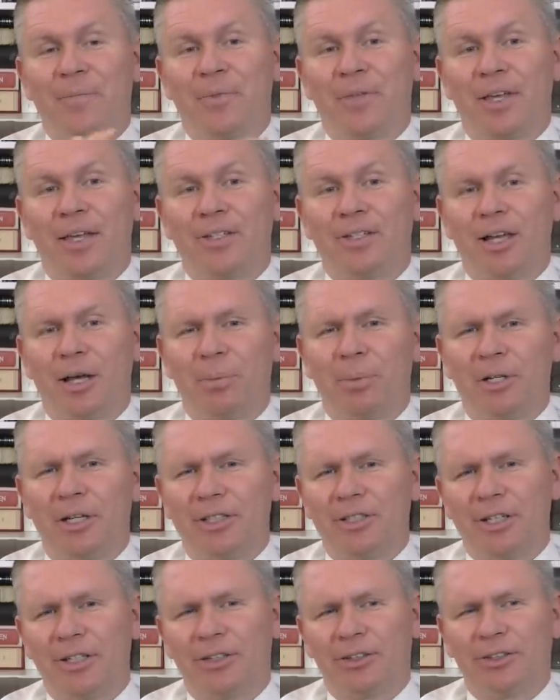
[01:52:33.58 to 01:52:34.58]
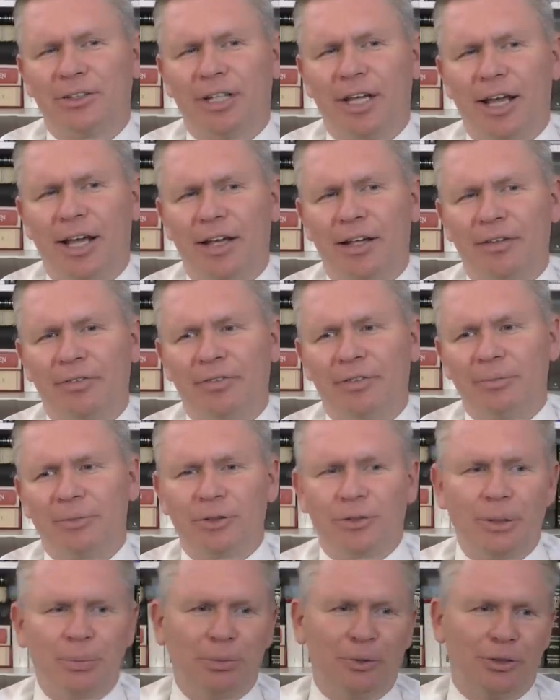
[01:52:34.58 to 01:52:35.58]
He's helping us understand from
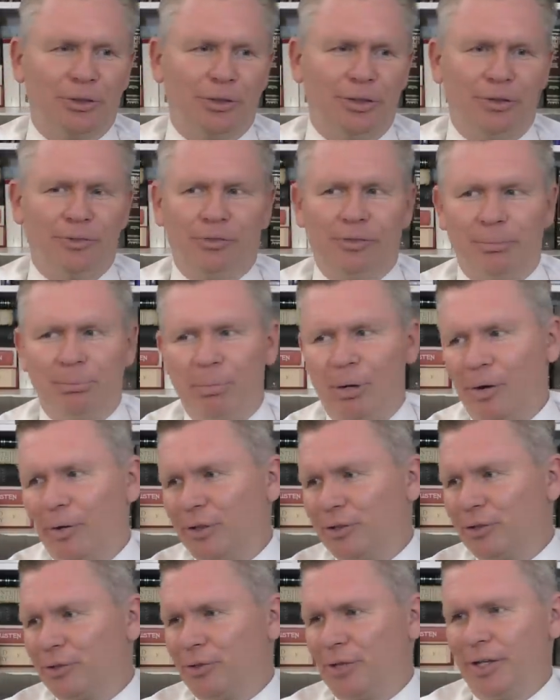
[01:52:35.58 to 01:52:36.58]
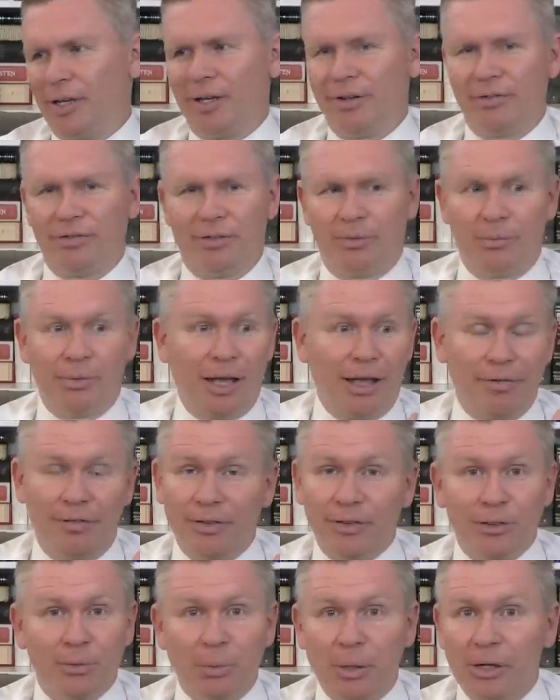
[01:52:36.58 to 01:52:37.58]
scripture and from poetry and from life
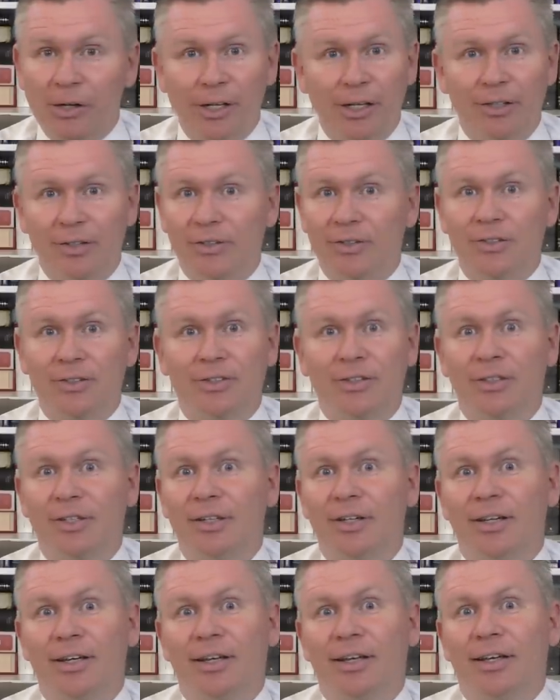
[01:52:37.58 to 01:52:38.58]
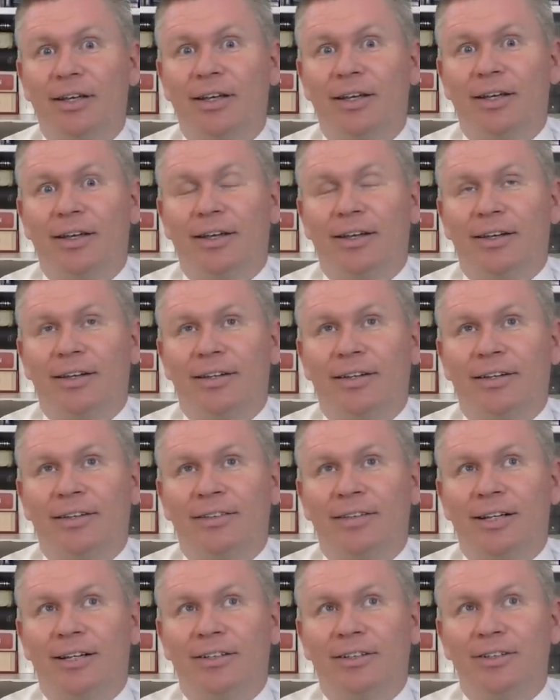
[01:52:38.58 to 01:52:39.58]
experience,
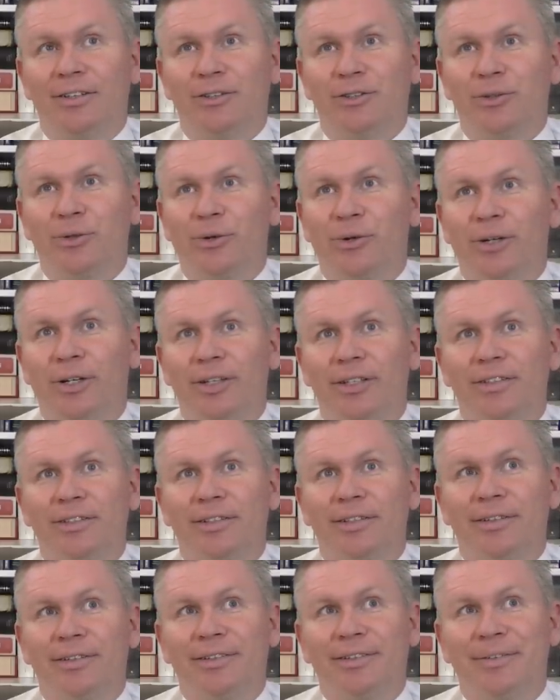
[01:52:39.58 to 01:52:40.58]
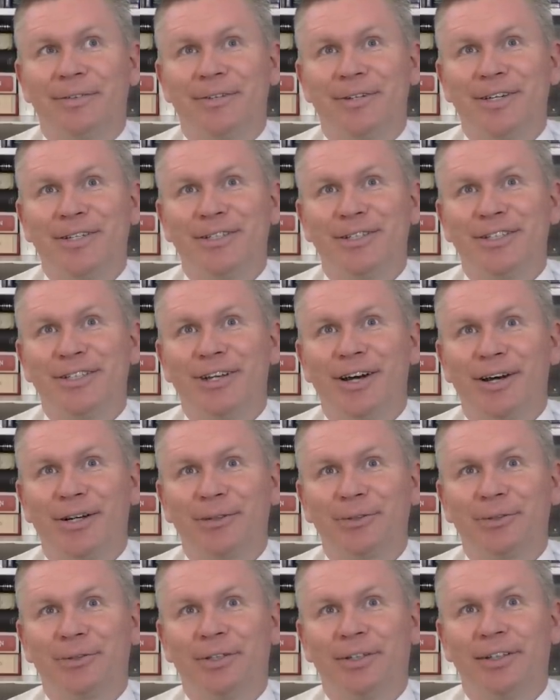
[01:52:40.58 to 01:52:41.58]
telling stories and teaching
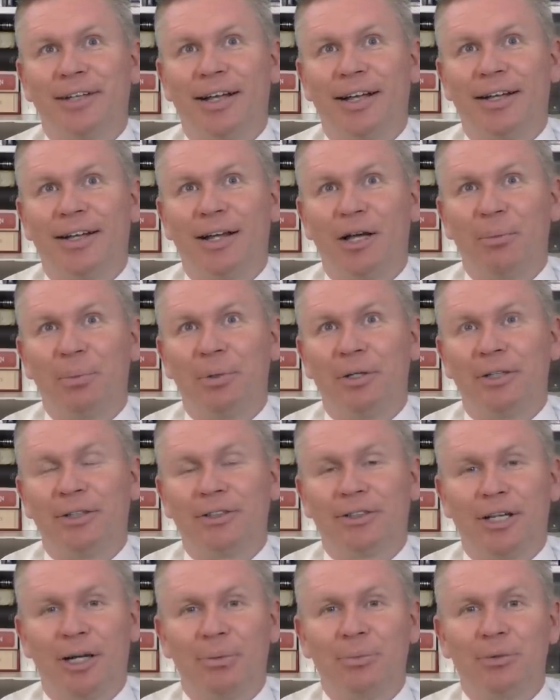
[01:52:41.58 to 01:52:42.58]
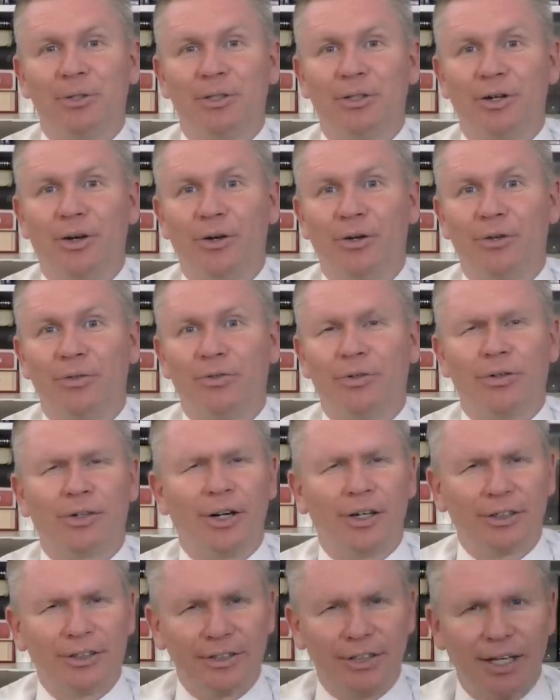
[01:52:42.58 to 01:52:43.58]
doctrine and helping us come to know for
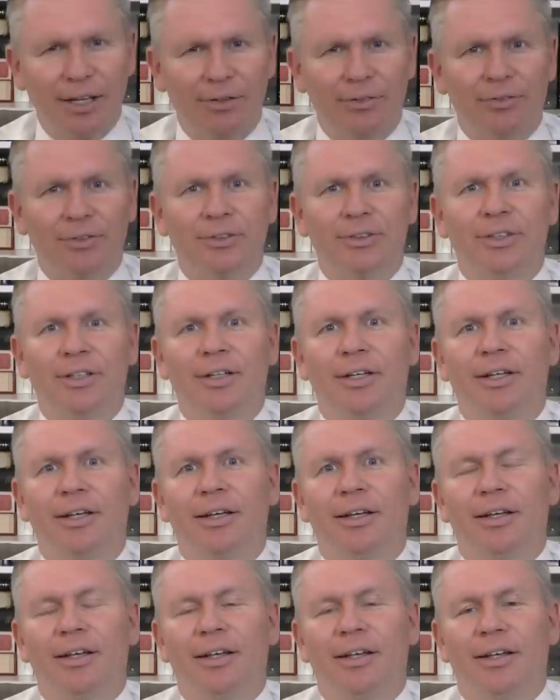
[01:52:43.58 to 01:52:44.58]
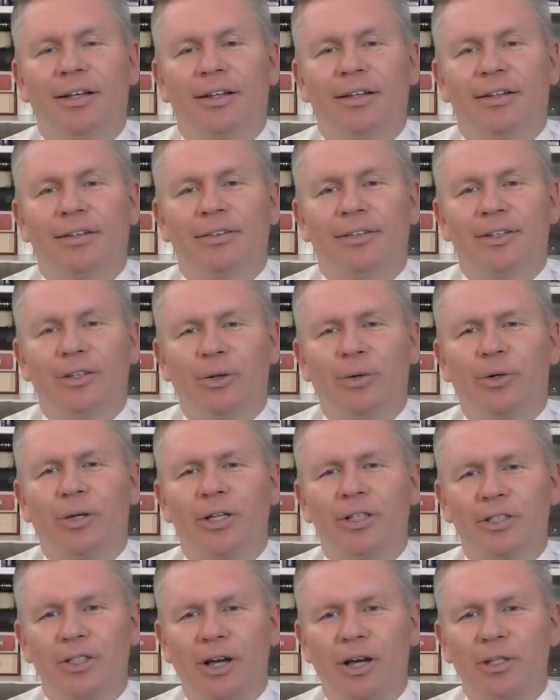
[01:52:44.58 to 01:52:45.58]
ourselves the
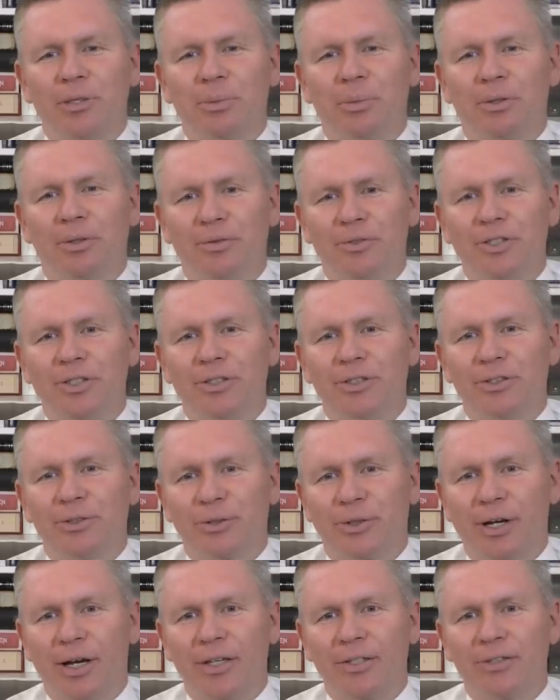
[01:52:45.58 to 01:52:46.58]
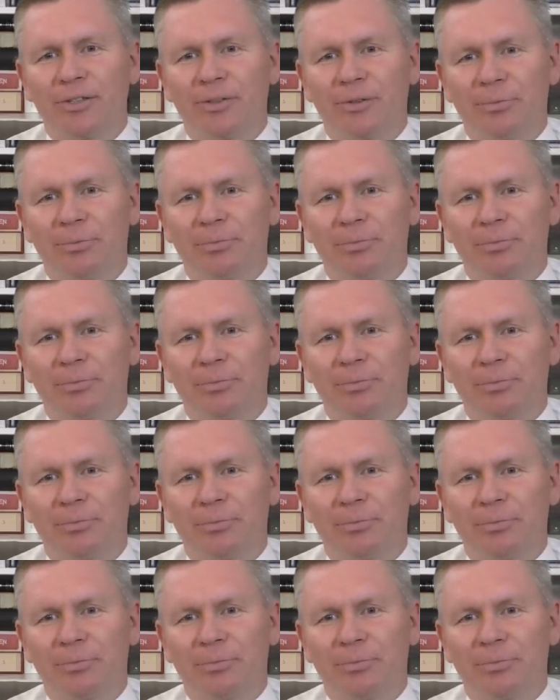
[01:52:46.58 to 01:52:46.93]
glorious gospel of Jesus Christ.